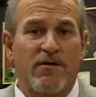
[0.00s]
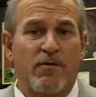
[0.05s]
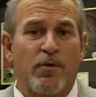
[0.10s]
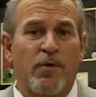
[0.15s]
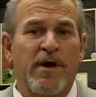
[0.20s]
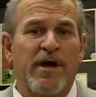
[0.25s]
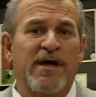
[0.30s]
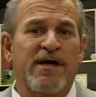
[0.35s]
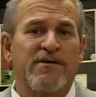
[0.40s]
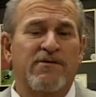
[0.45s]

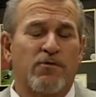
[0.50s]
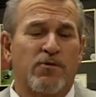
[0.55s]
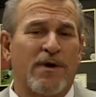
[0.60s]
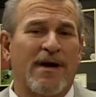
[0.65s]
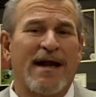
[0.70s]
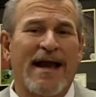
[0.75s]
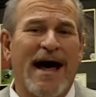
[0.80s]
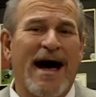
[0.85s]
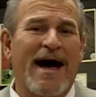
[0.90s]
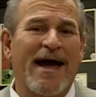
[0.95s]
we
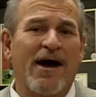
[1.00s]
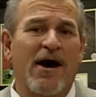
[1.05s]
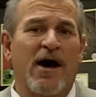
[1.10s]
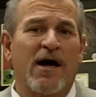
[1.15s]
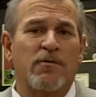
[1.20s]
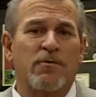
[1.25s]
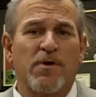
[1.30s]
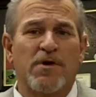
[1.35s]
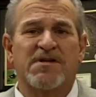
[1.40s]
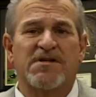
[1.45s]
rely
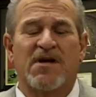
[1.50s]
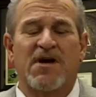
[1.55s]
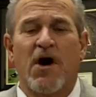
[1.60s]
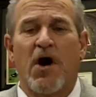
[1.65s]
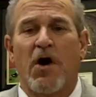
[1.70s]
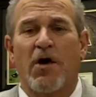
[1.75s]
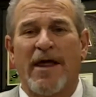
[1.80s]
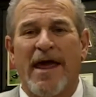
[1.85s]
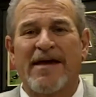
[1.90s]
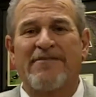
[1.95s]
on what's
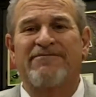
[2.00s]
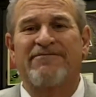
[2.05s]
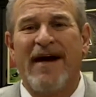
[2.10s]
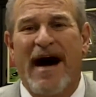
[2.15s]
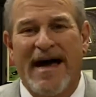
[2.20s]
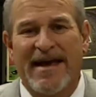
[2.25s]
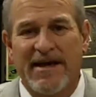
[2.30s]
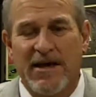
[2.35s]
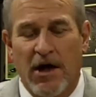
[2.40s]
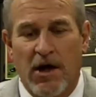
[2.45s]
called a
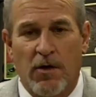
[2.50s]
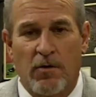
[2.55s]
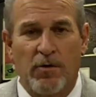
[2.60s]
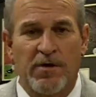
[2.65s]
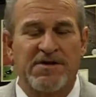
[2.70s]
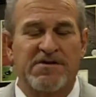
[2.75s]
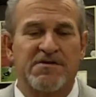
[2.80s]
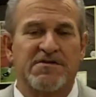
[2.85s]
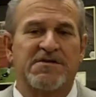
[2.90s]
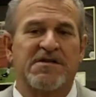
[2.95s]
FICO,
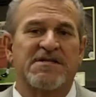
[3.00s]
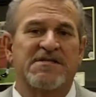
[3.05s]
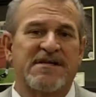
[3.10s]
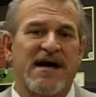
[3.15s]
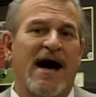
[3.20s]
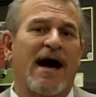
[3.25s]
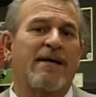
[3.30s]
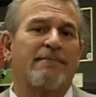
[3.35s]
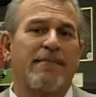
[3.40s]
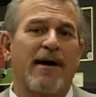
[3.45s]
which was
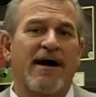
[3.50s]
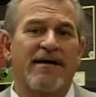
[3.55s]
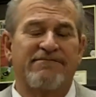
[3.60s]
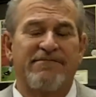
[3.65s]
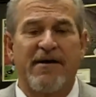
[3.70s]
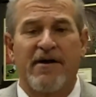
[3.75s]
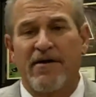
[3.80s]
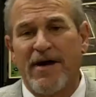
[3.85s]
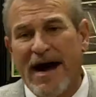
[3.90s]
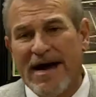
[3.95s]
designed by
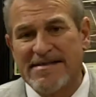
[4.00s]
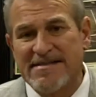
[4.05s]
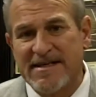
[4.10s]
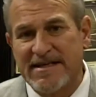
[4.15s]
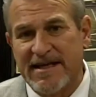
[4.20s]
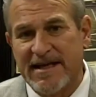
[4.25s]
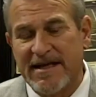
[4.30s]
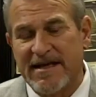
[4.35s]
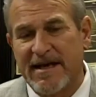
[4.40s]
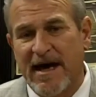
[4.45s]
Fair
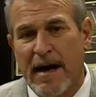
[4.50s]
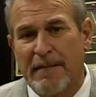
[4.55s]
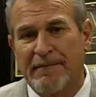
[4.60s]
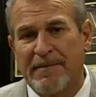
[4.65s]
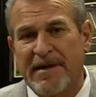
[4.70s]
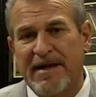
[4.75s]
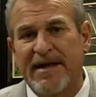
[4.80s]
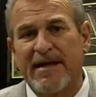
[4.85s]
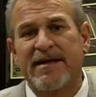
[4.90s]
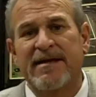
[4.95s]
Isaac and
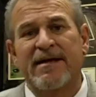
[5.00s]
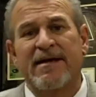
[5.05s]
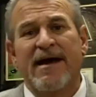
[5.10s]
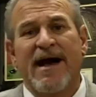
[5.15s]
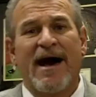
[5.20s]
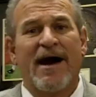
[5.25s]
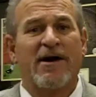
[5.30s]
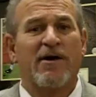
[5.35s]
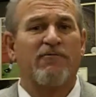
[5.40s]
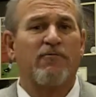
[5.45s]
Company
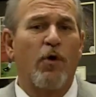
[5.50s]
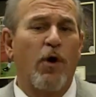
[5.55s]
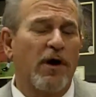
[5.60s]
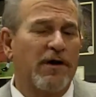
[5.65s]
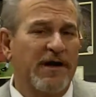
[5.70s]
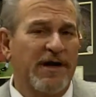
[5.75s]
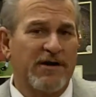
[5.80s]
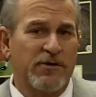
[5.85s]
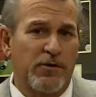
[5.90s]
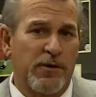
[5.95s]
out of
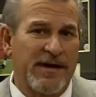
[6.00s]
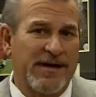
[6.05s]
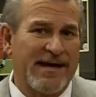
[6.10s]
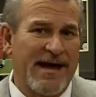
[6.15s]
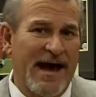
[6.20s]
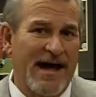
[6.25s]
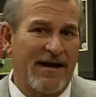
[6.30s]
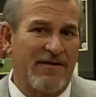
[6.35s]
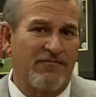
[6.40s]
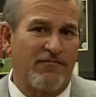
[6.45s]
Walnut Creek,
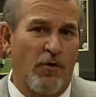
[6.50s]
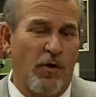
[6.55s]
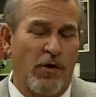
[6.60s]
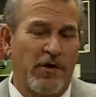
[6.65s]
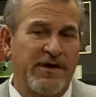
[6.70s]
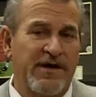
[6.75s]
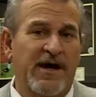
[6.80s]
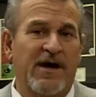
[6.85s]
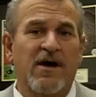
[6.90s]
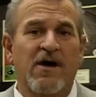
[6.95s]

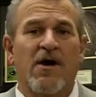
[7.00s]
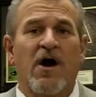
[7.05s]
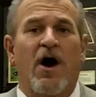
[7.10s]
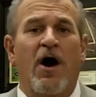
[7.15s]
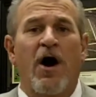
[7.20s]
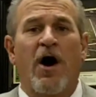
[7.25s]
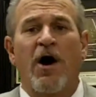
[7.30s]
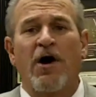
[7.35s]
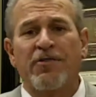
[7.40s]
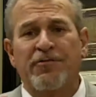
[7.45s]
California.
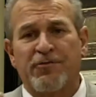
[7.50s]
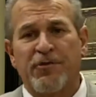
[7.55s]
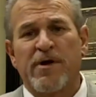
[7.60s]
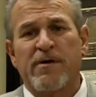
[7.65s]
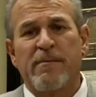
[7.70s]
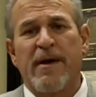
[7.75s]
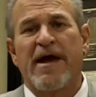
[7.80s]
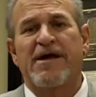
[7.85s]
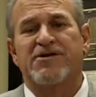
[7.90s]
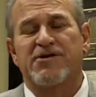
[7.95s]
All
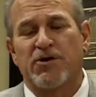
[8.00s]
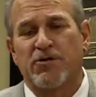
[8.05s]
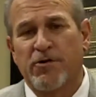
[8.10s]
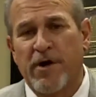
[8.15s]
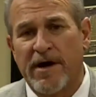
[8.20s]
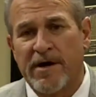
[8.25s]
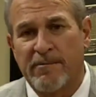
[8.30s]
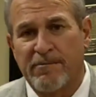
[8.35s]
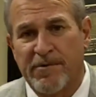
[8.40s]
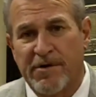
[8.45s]
three major
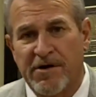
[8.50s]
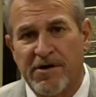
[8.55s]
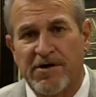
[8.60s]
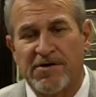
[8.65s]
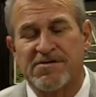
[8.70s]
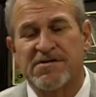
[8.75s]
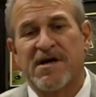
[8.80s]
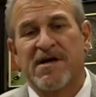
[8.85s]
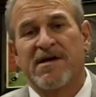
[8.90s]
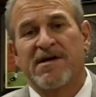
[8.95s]
credit
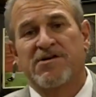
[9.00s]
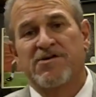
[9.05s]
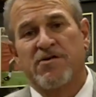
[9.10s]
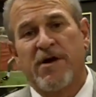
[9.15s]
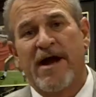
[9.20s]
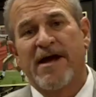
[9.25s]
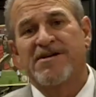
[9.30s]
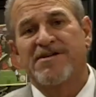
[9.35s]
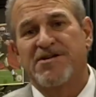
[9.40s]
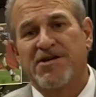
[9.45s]
bureaus,
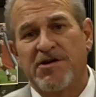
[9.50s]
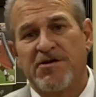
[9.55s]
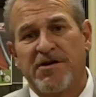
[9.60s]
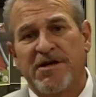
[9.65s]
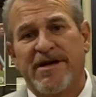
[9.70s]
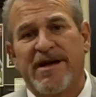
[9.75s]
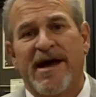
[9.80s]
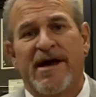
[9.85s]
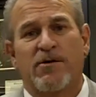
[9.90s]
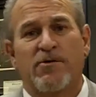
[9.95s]

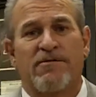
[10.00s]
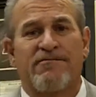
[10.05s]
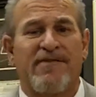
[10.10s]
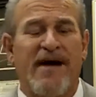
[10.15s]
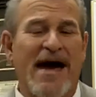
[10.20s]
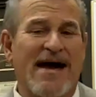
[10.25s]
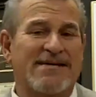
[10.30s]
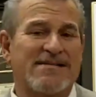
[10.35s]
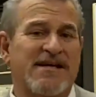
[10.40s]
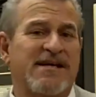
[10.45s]
TransUnion,
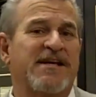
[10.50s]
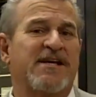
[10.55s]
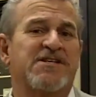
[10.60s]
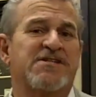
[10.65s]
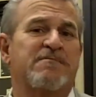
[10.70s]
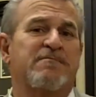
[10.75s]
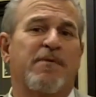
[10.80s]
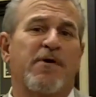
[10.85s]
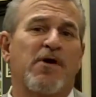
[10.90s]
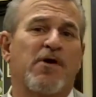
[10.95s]
Equifax, and
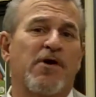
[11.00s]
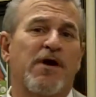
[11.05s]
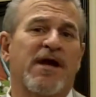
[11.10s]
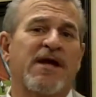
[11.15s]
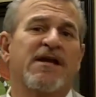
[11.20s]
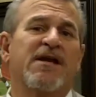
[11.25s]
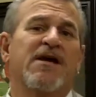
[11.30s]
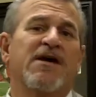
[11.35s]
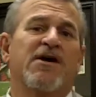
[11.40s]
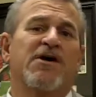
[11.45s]

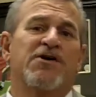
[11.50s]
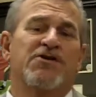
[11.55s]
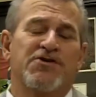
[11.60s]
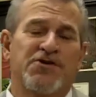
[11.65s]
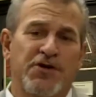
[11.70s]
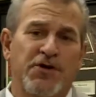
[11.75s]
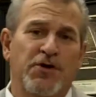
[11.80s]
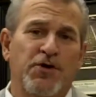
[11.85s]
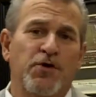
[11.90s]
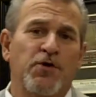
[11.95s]
Experian,
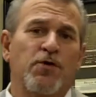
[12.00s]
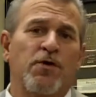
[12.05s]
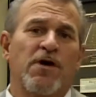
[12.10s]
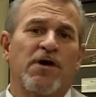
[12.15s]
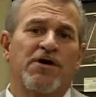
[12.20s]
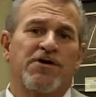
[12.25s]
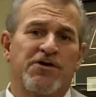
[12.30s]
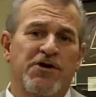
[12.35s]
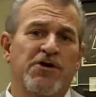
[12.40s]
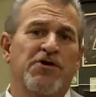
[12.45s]

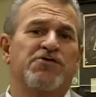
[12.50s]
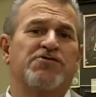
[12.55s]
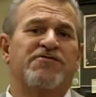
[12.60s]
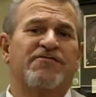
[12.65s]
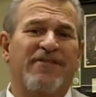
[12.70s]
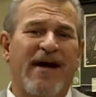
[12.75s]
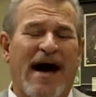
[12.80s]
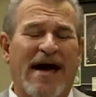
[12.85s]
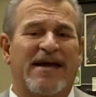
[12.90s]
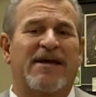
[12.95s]
do use
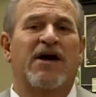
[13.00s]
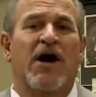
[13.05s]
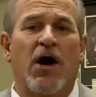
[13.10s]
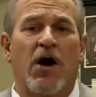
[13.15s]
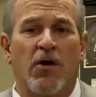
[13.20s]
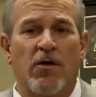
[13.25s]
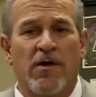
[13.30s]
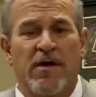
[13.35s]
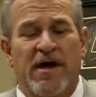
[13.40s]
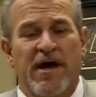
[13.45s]

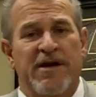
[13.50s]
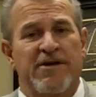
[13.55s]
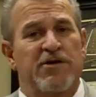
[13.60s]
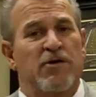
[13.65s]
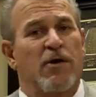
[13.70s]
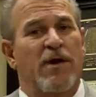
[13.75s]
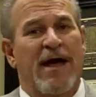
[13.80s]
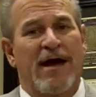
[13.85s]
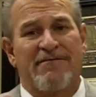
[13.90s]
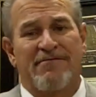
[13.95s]
FICO, and
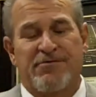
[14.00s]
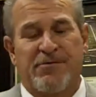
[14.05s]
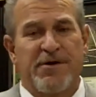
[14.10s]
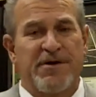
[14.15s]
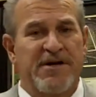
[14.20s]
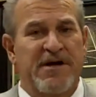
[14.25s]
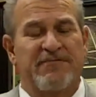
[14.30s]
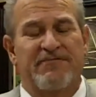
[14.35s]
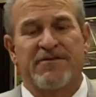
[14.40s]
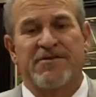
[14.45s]
you'll have
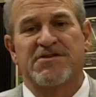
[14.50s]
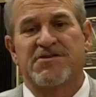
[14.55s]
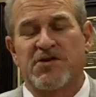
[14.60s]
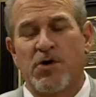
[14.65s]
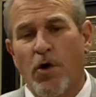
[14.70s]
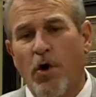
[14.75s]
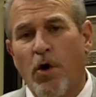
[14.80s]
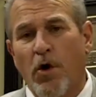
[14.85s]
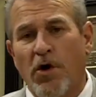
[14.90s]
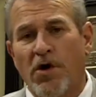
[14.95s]
three different
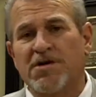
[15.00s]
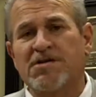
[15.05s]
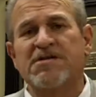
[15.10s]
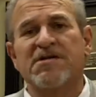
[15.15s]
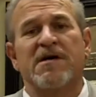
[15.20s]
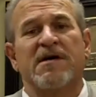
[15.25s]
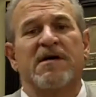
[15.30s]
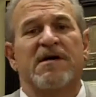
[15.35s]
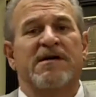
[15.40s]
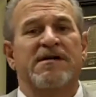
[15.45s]

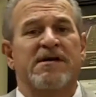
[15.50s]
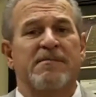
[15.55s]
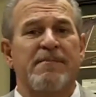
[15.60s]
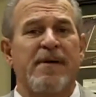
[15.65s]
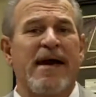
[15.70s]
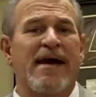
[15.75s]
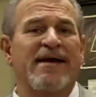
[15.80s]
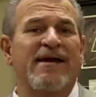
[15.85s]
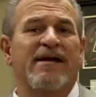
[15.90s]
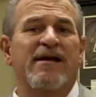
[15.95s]
scores
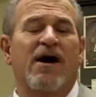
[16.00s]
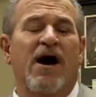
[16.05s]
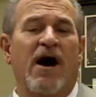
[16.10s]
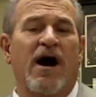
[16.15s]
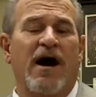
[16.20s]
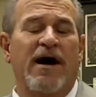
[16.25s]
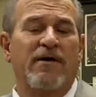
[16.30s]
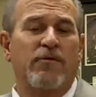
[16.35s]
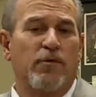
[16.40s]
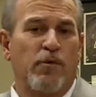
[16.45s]
depending
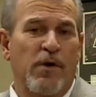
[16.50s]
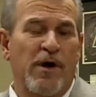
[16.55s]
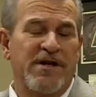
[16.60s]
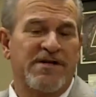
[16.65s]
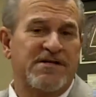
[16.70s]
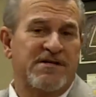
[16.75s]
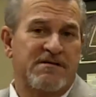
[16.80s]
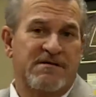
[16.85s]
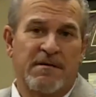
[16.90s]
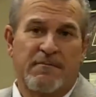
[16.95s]
on
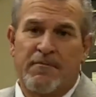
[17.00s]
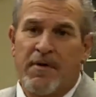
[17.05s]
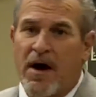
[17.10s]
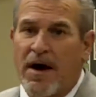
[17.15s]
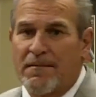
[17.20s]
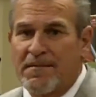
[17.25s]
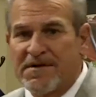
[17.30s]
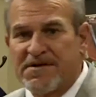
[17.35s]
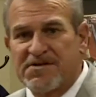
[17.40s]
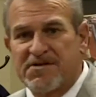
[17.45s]
which
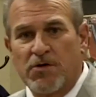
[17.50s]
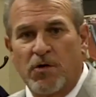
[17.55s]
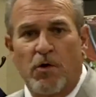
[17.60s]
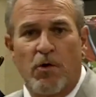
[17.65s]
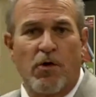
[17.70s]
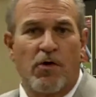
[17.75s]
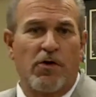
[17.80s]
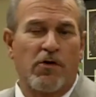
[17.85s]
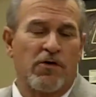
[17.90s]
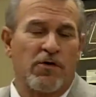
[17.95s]
department
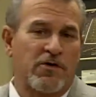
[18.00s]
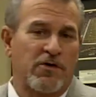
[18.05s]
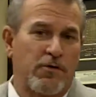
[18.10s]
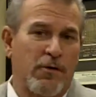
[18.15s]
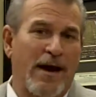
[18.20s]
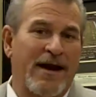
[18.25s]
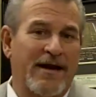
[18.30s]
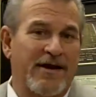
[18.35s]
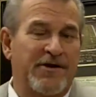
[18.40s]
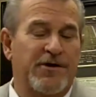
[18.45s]
store or
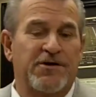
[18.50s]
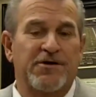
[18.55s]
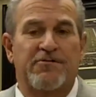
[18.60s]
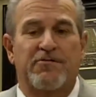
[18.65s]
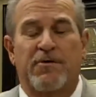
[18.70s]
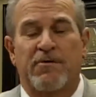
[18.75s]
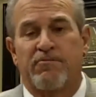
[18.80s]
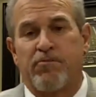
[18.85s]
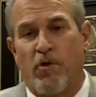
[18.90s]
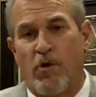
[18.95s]
creditor
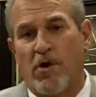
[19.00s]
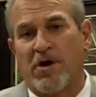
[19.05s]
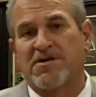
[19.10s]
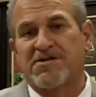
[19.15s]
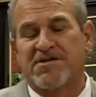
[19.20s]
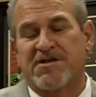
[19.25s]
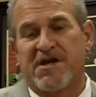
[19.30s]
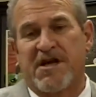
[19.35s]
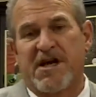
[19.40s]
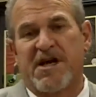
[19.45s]

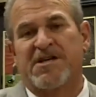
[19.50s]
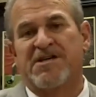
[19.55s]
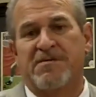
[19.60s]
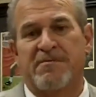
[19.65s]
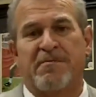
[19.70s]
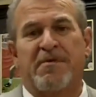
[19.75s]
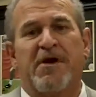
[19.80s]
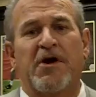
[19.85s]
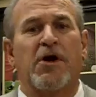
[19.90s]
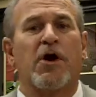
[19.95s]
reports to
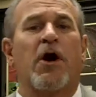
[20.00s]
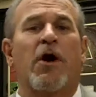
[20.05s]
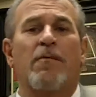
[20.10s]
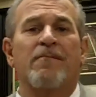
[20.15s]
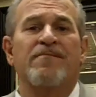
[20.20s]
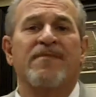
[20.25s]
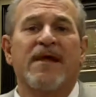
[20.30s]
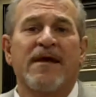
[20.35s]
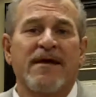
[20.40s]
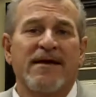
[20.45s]
each bureau.
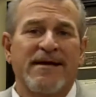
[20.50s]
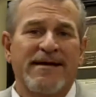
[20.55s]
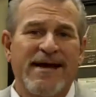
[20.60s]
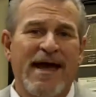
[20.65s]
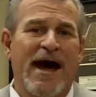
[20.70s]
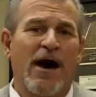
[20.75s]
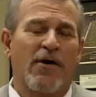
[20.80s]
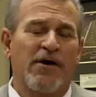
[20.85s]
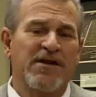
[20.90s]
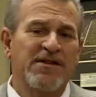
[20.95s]

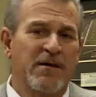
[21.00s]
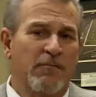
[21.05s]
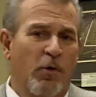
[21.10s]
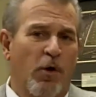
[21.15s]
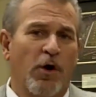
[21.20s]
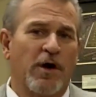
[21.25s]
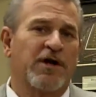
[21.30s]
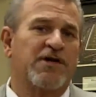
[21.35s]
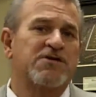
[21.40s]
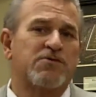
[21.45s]
Now, in the
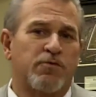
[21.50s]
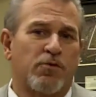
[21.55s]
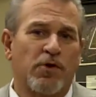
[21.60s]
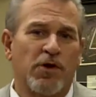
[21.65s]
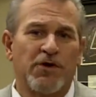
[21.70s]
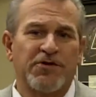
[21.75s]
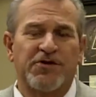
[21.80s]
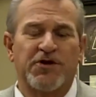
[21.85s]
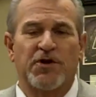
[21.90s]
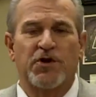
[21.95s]
mortgage
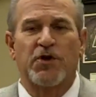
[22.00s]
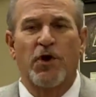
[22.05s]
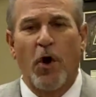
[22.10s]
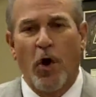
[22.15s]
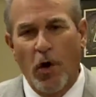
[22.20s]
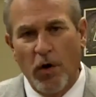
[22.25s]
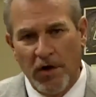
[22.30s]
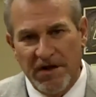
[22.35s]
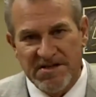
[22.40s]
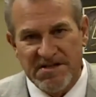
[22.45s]
world, your
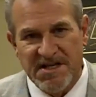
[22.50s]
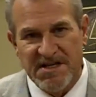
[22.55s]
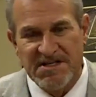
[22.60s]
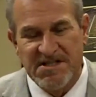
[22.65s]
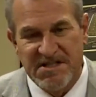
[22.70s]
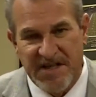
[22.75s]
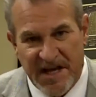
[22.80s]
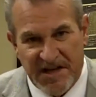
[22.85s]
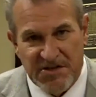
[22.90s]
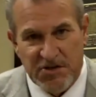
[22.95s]
goal is a
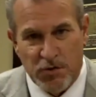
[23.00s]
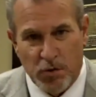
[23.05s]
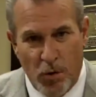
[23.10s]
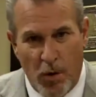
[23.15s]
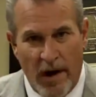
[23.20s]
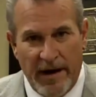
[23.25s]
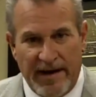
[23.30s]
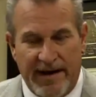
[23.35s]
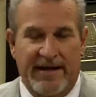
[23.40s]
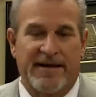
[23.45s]

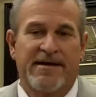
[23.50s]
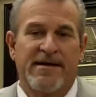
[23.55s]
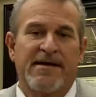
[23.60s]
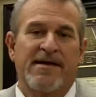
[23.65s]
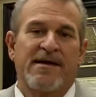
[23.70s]
620.